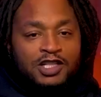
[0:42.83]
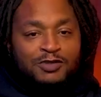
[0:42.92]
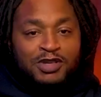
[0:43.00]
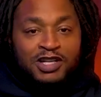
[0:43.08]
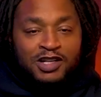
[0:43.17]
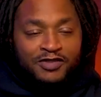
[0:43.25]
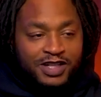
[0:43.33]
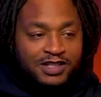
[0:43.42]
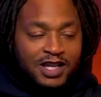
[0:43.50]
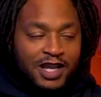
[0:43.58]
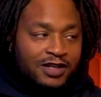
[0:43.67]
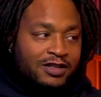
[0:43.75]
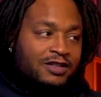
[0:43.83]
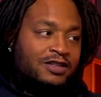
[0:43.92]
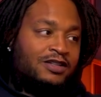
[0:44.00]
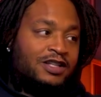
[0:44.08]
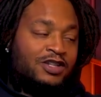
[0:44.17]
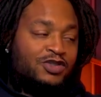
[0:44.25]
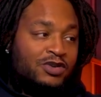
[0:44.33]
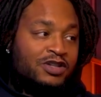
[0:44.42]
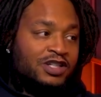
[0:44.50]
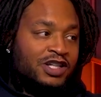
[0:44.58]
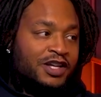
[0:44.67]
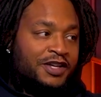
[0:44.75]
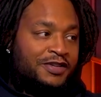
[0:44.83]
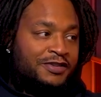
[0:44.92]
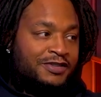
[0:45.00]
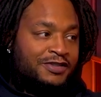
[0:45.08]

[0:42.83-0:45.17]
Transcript: Speaking of exciting, that Georgia game.